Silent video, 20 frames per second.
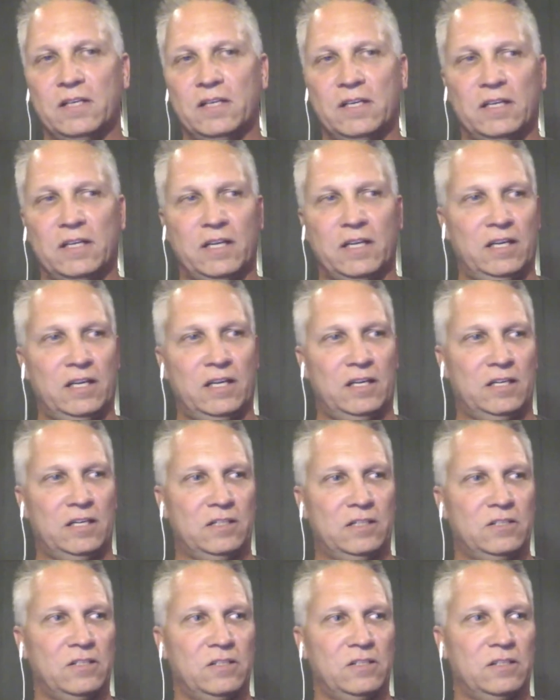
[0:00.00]

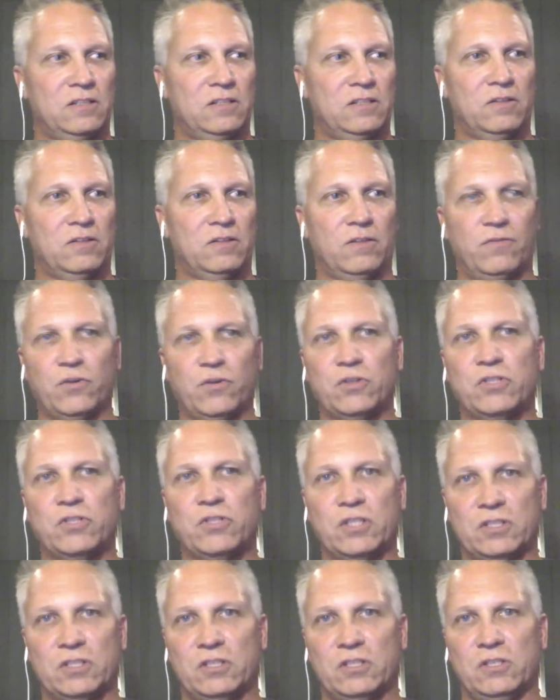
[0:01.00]
And the first
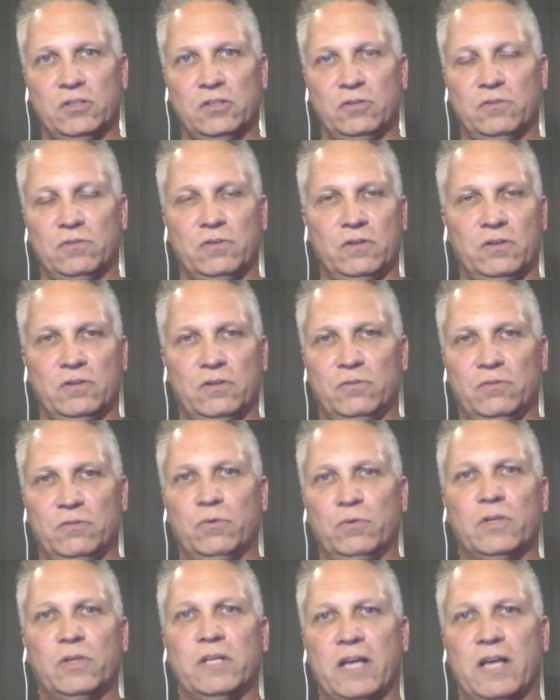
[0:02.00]
thing that you, you
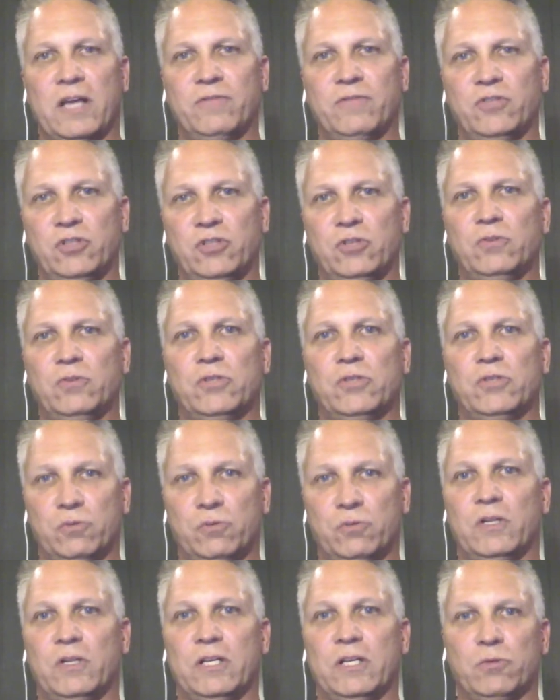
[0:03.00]
really have to do is to
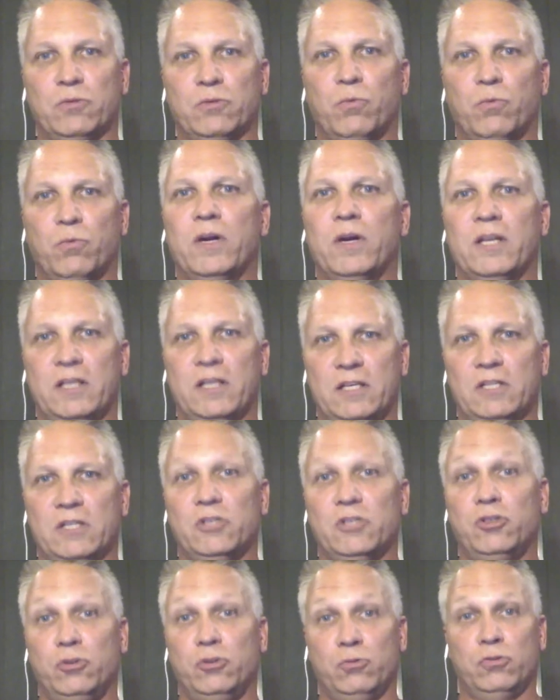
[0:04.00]
realize what it
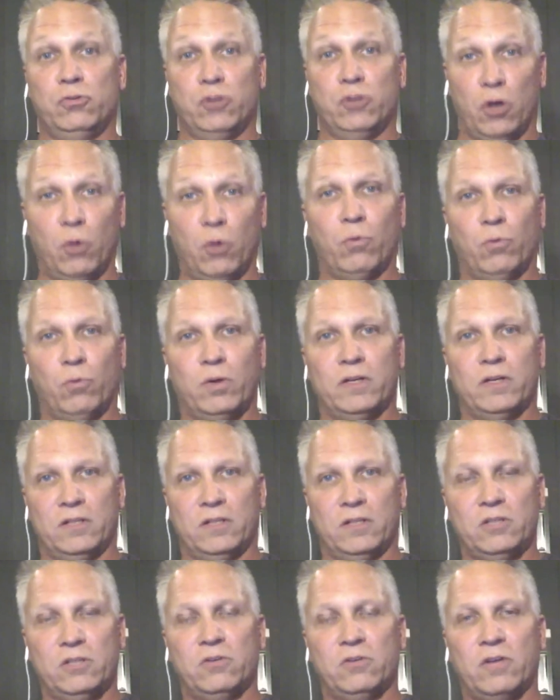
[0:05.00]
is you don't want
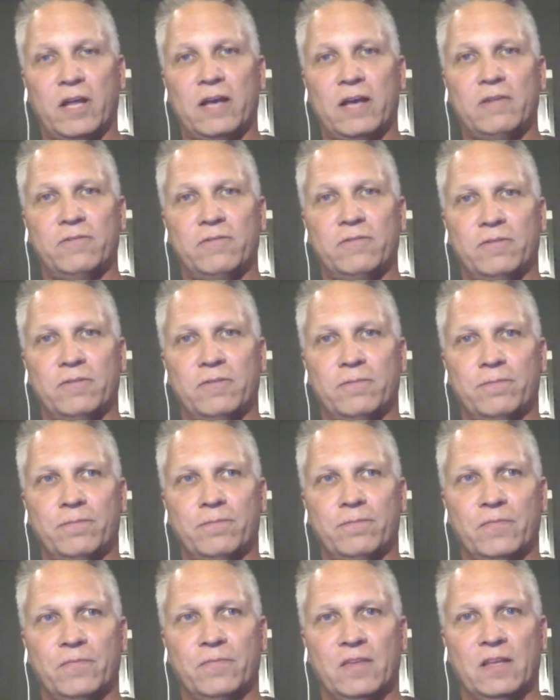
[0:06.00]
in your life.
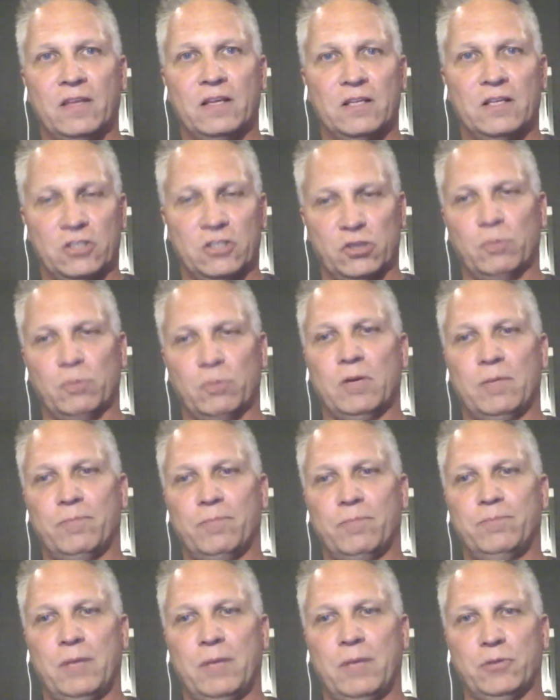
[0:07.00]
Because so many
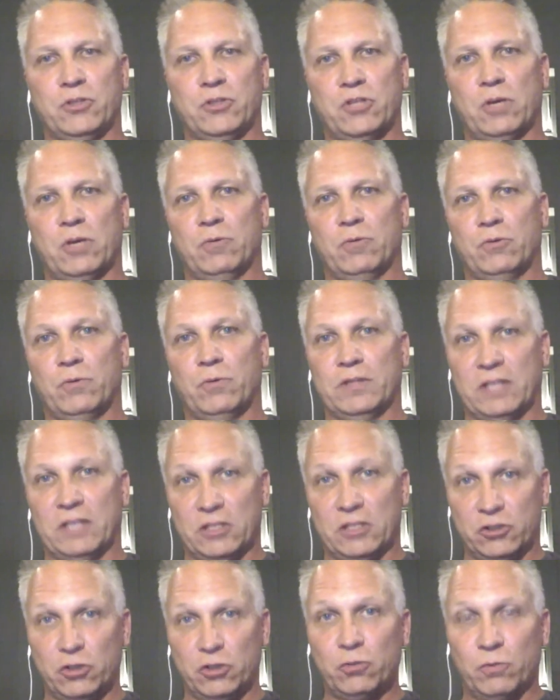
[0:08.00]
people start with what they
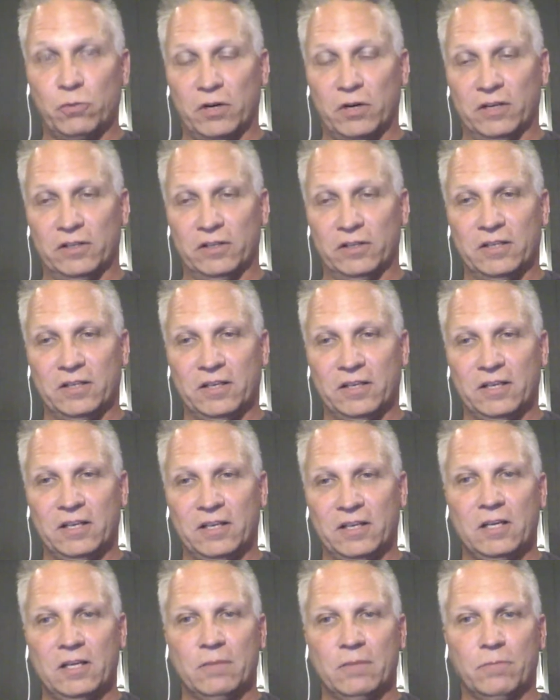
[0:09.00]
do want.
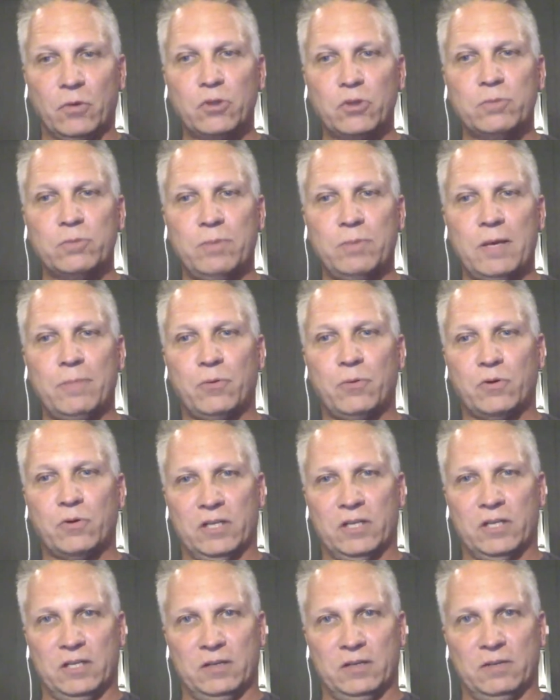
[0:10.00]
Most people
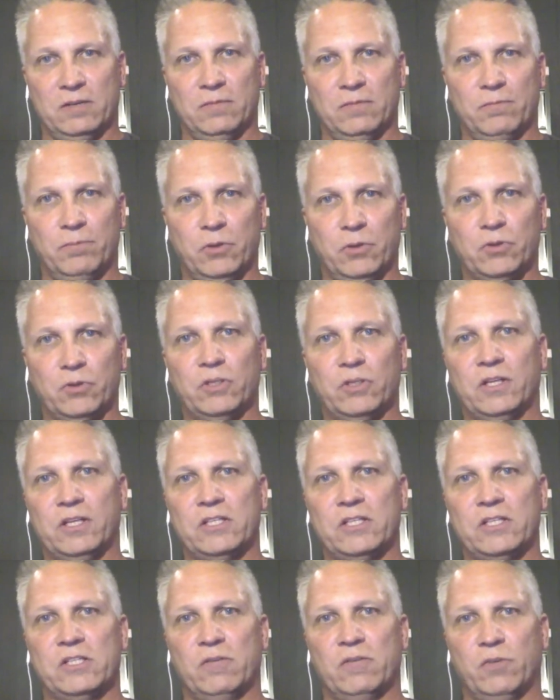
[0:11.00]
can build a
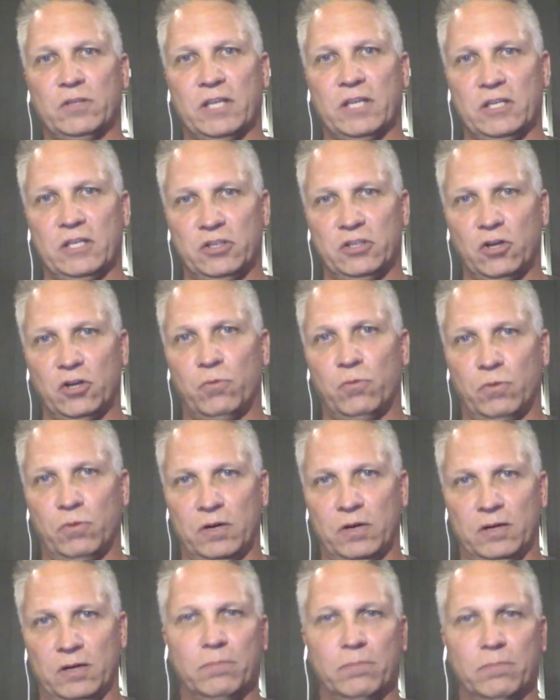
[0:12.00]
list of what they don't
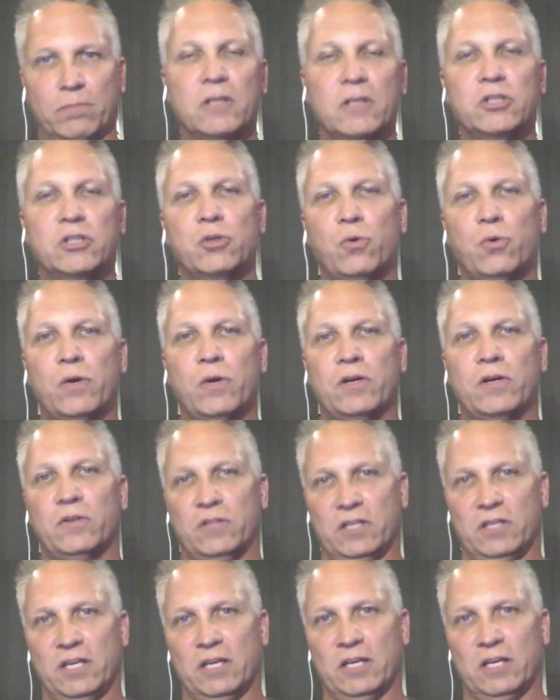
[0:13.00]
want much quicker
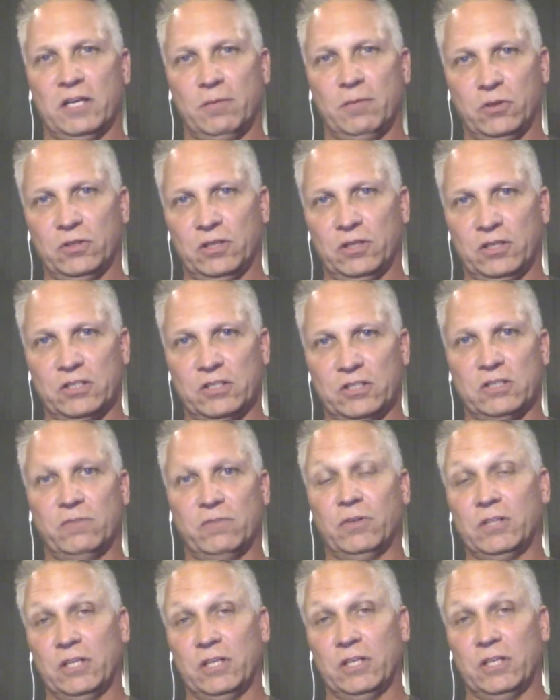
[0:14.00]
than they can build a list of
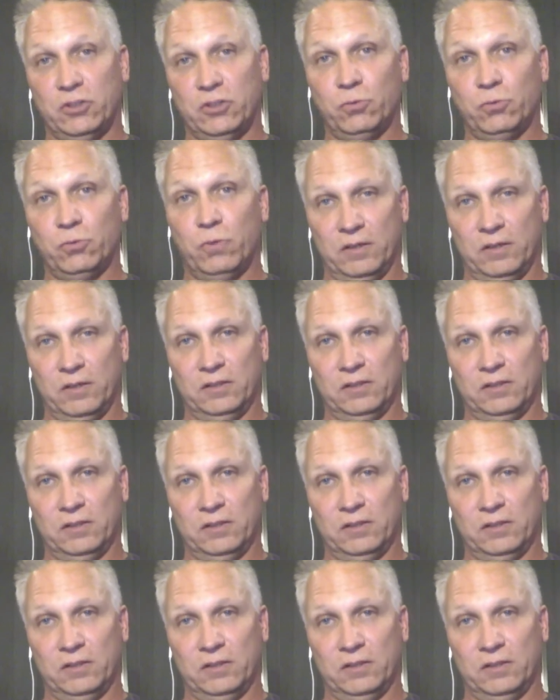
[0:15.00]
what they do want.